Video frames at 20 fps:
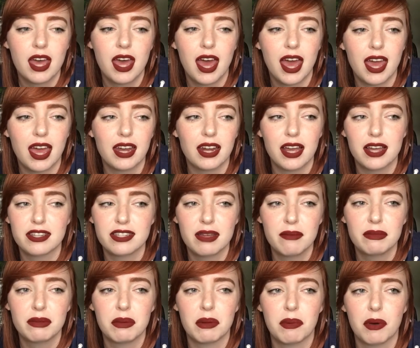And I seem
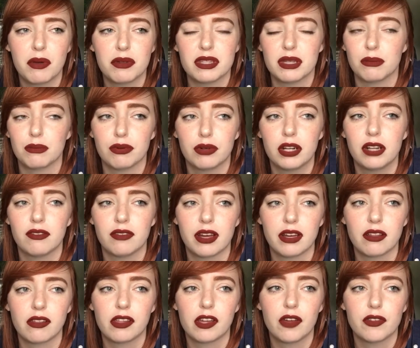to be posting pretty
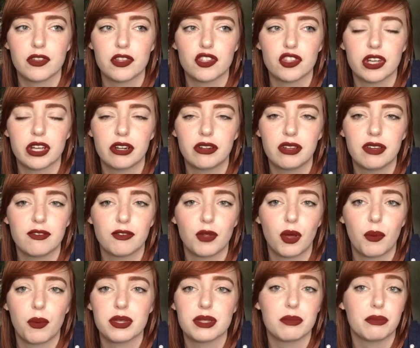regularly on this channel, even though I
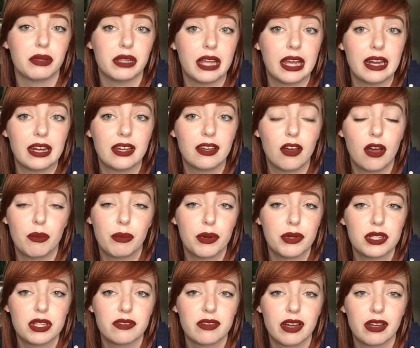wasn't planning on
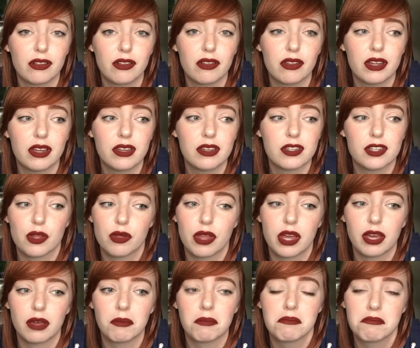posting regularly. So
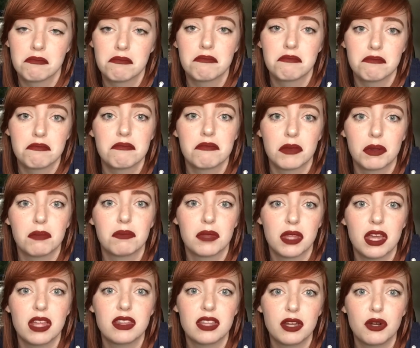like,
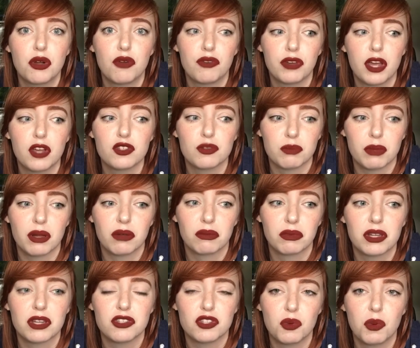hit that notification bell
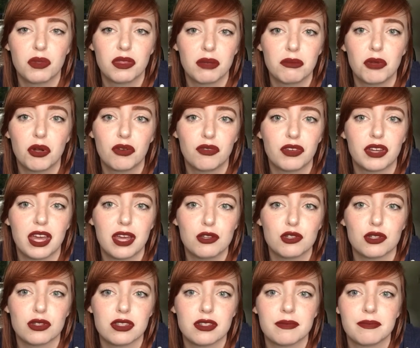because you want them
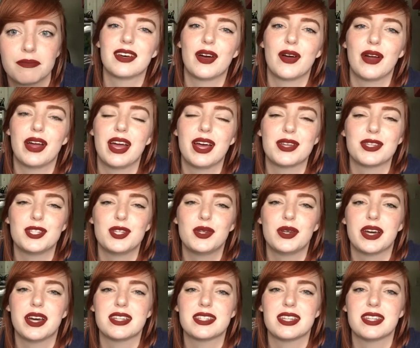notifications. Alright, I'll see you
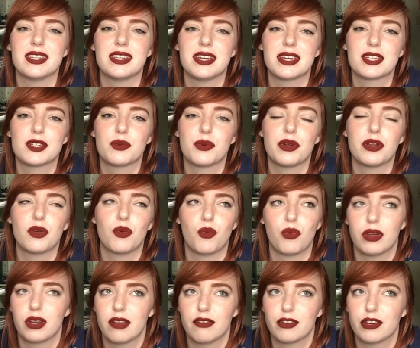guys in the next one,
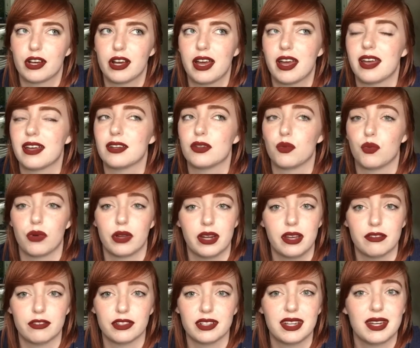whenever and
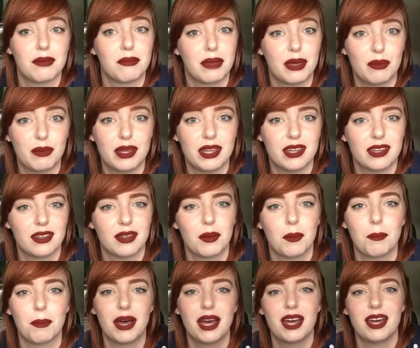whatever it may be.
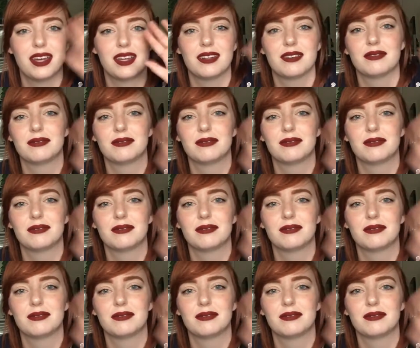Bye!